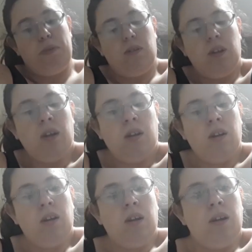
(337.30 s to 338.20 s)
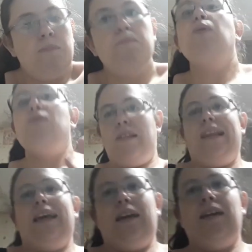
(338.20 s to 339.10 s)
But
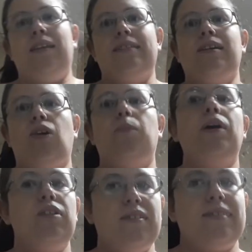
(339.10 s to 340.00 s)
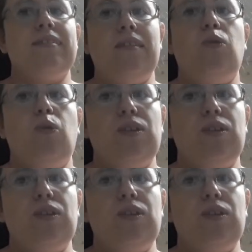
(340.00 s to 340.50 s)
mostly the time, your